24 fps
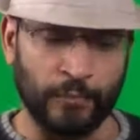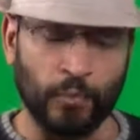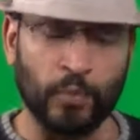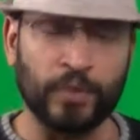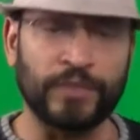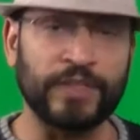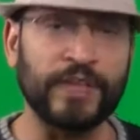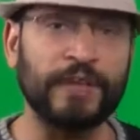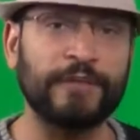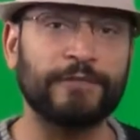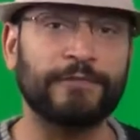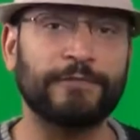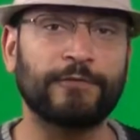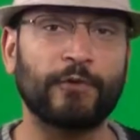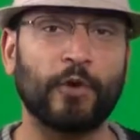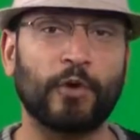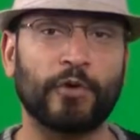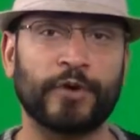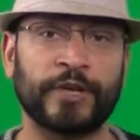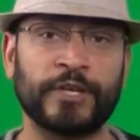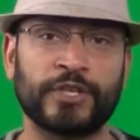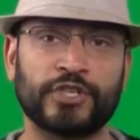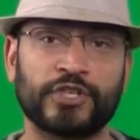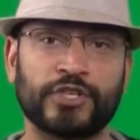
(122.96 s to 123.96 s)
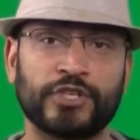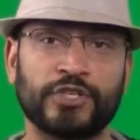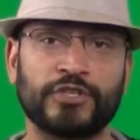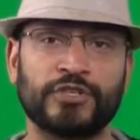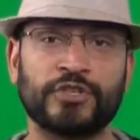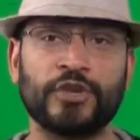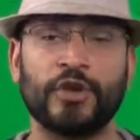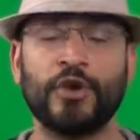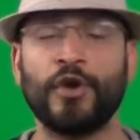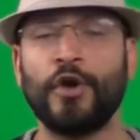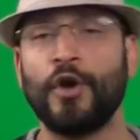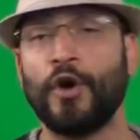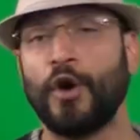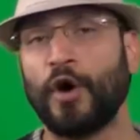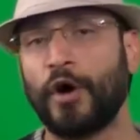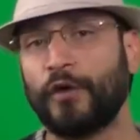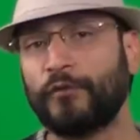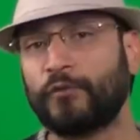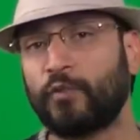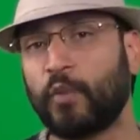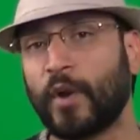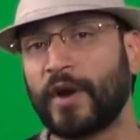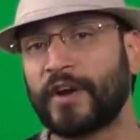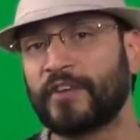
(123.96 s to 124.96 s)
within 4 inches
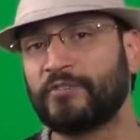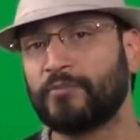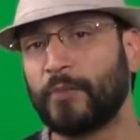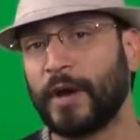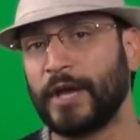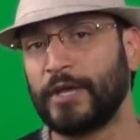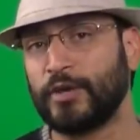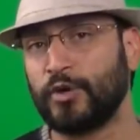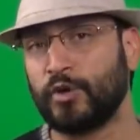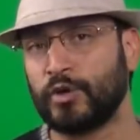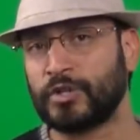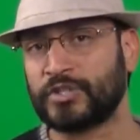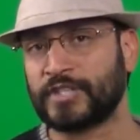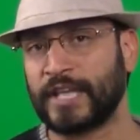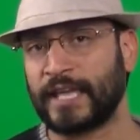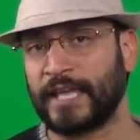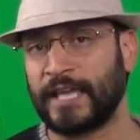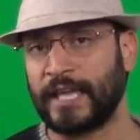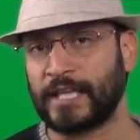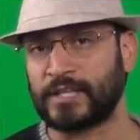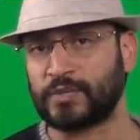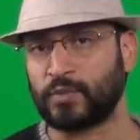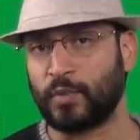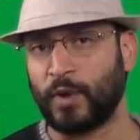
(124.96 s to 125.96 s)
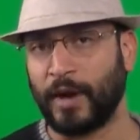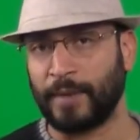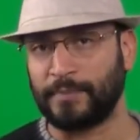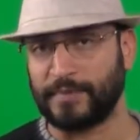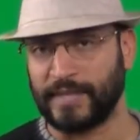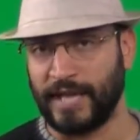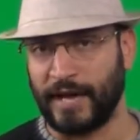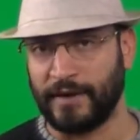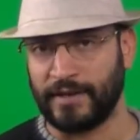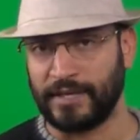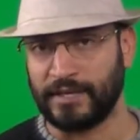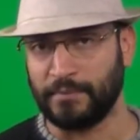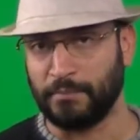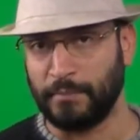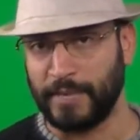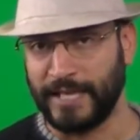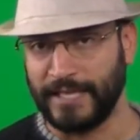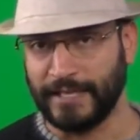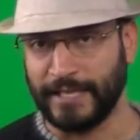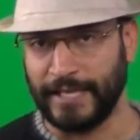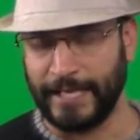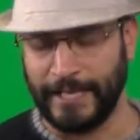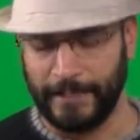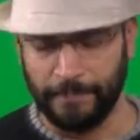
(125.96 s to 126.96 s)
of one of my units that gets wiped out in
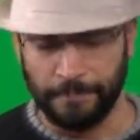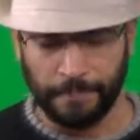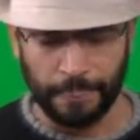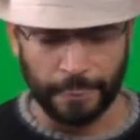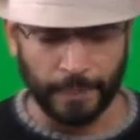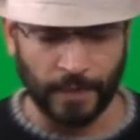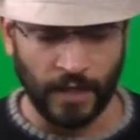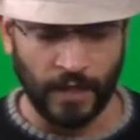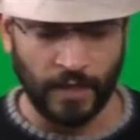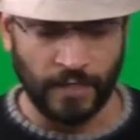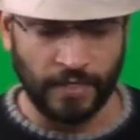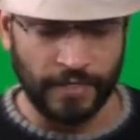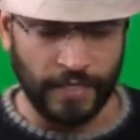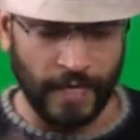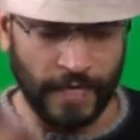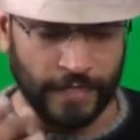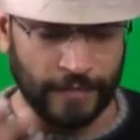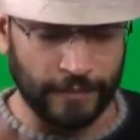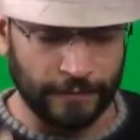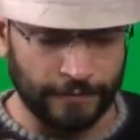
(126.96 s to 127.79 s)
melee. They're the